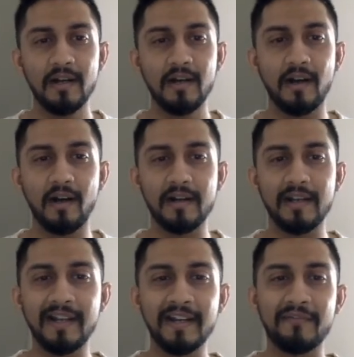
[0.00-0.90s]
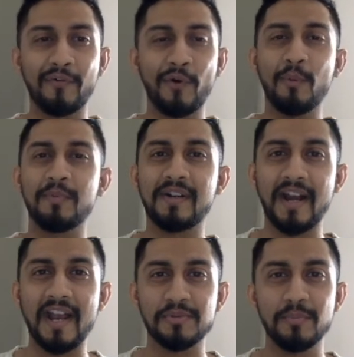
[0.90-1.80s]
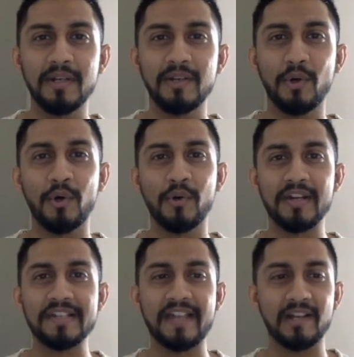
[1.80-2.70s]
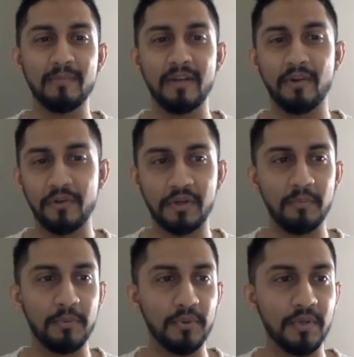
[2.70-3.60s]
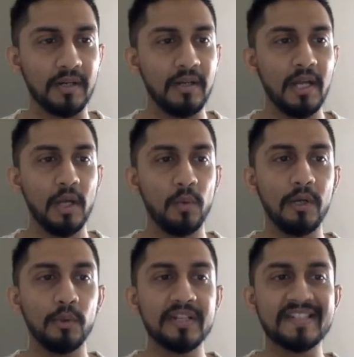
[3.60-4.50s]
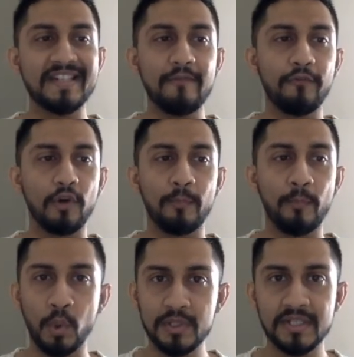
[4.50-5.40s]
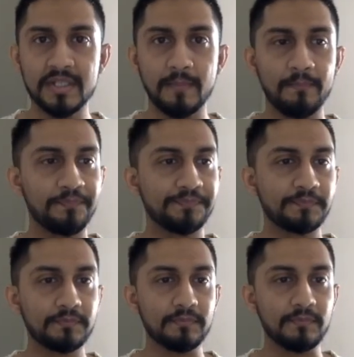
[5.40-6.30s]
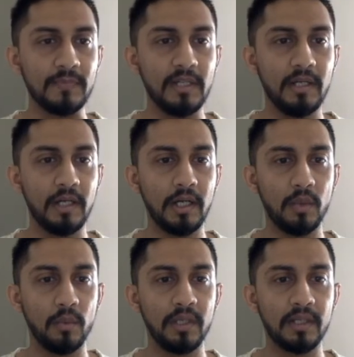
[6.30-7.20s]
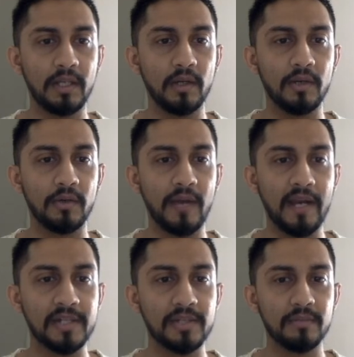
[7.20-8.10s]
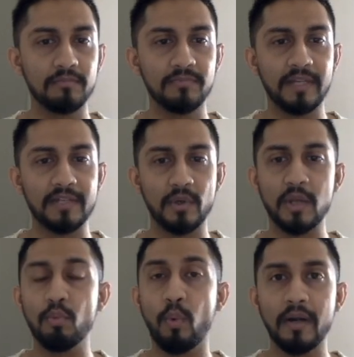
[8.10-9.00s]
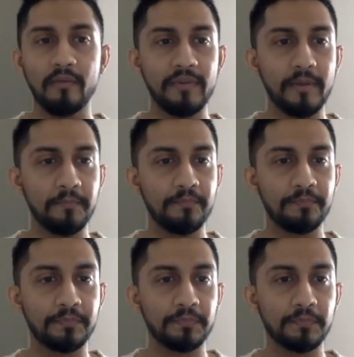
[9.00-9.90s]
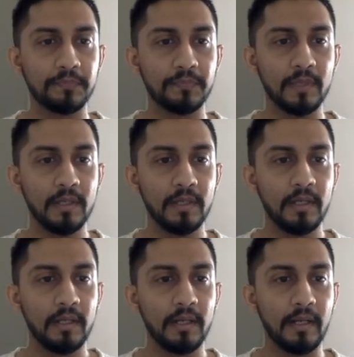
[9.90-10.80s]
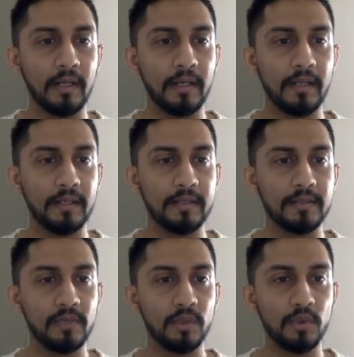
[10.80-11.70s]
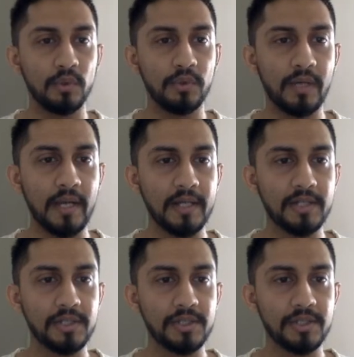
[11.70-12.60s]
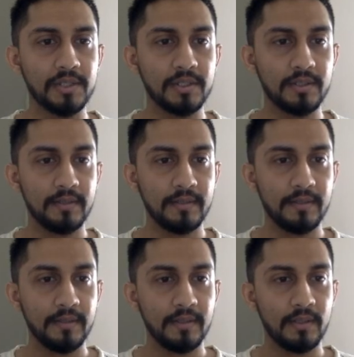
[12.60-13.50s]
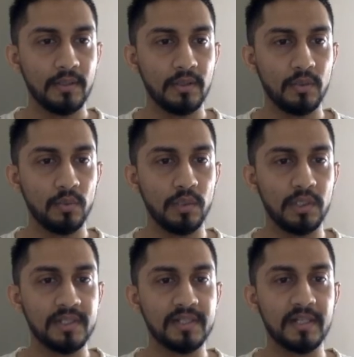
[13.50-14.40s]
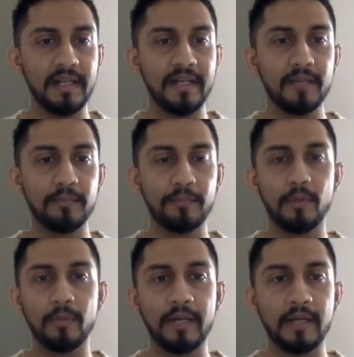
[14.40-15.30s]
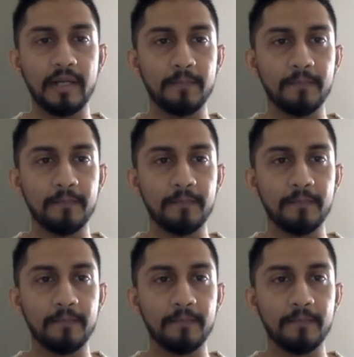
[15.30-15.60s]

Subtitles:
deleting it from trash bin or recycle bin on your computer. We'll do the same for posts. We'll click on trash. There is only one of them, and we'll go to trash. We'll just delete it permanently.